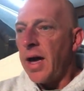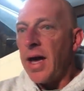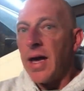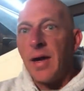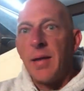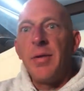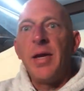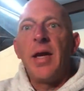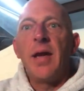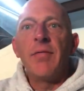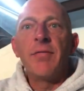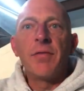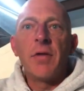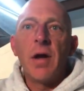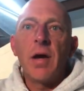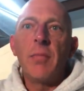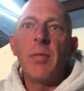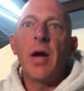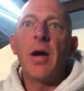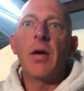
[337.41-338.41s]
And I began
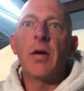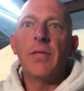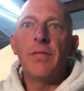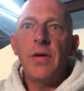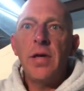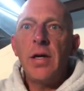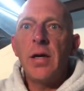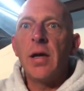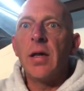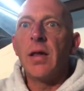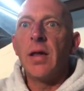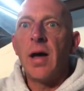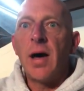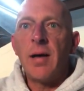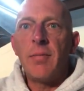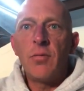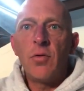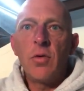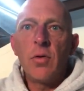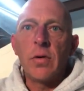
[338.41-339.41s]
flying my RV a
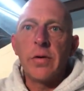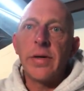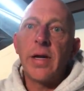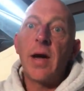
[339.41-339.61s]
lot more.